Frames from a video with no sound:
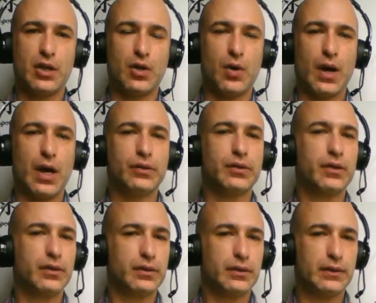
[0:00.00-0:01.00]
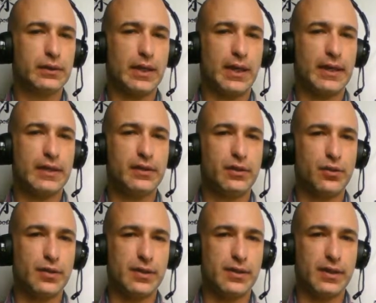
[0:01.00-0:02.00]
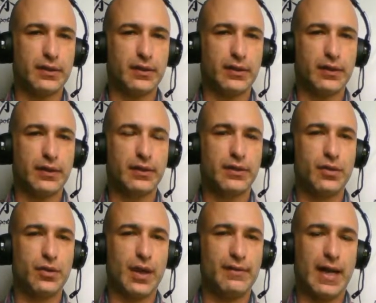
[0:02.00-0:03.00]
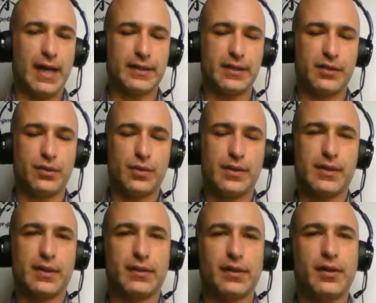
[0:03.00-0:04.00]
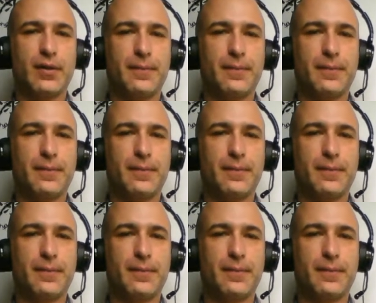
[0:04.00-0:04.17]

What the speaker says: go out again to the center, so you have access to the center.